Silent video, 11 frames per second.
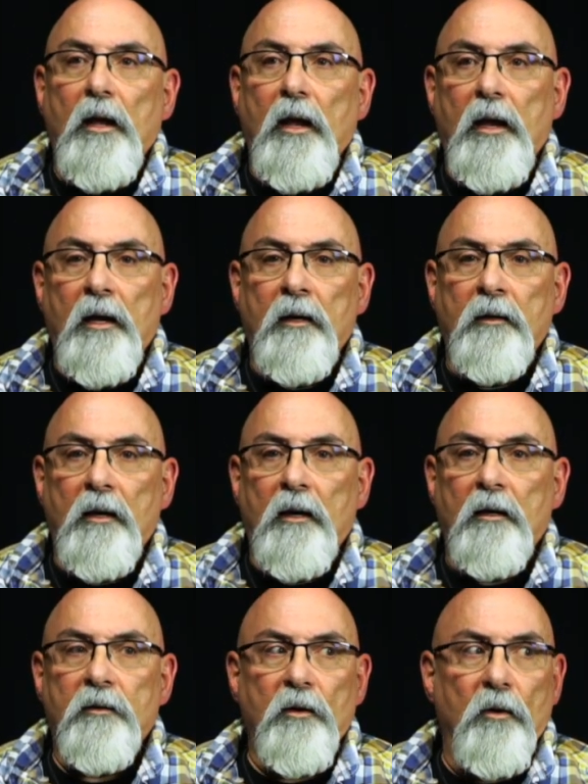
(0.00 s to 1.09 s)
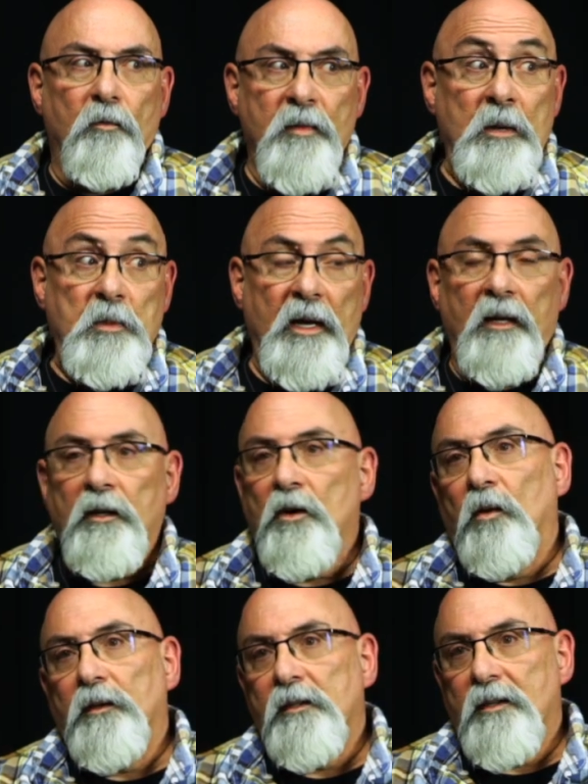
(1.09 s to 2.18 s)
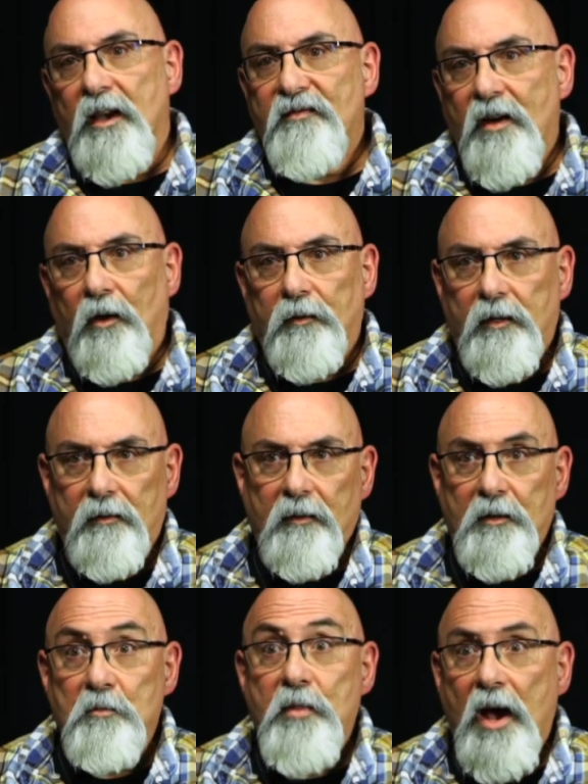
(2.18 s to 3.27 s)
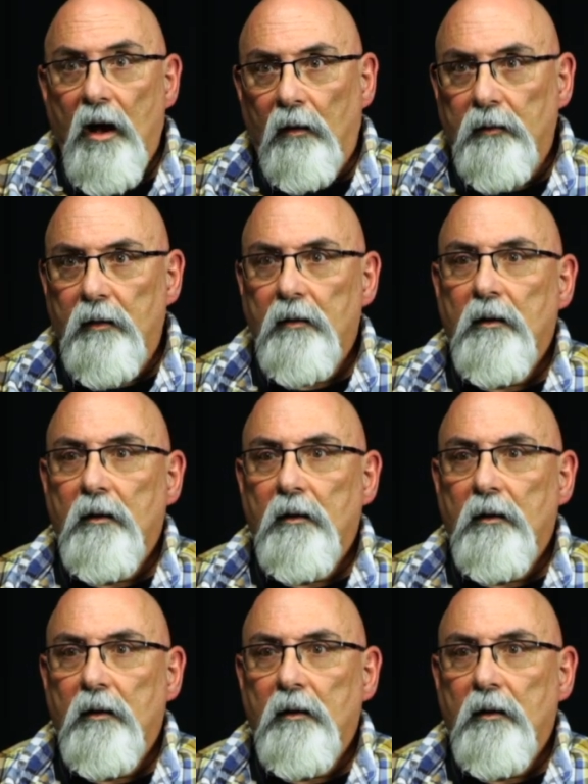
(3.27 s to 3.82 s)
And so me being the oldest, I felt compelled,